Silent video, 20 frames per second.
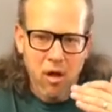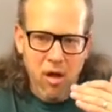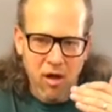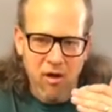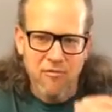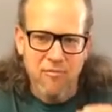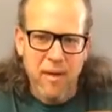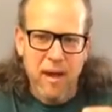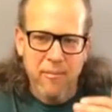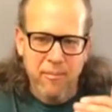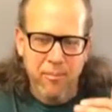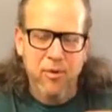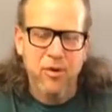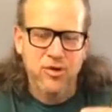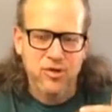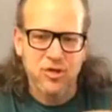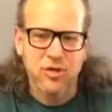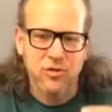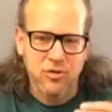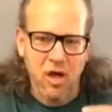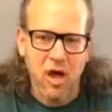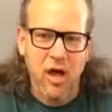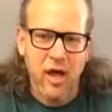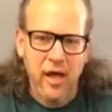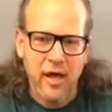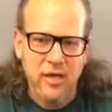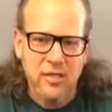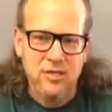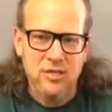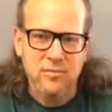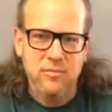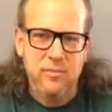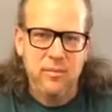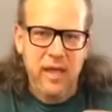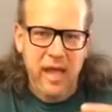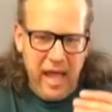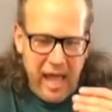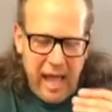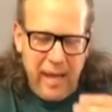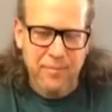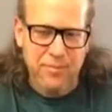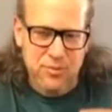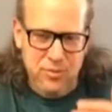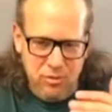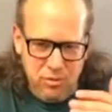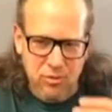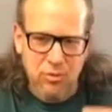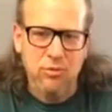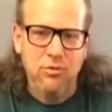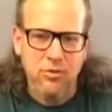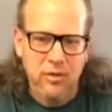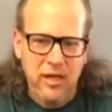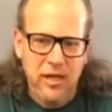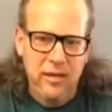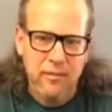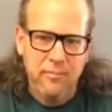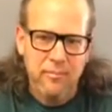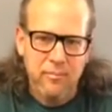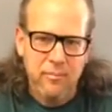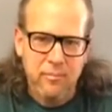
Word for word: of my personal dogs, absolutely.